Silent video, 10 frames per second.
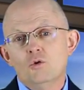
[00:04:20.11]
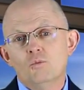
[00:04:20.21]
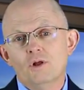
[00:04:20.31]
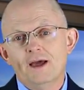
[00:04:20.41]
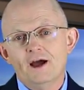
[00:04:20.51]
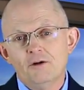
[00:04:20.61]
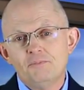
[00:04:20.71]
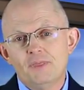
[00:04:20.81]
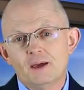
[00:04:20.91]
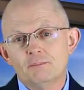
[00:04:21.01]
will
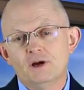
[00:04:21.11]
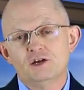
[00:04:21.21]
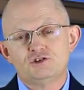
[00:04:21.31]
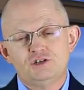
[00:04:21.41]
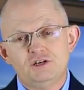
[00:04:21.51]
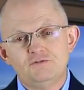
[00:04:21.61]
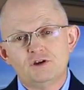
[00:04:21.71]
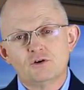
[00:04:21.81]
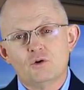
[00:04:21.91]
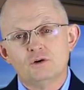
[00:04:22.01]
help them achieve
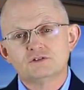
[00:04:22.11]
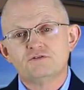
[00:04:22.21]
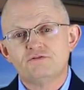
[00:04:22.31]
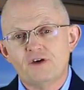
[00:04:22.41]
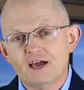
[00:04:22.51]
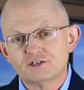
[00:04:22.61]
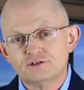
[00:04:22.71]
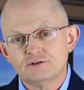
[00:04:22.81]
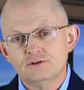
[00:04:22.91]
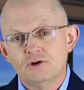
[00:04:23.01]
their goals
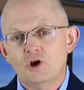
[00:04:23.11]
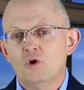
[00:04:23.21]
faster,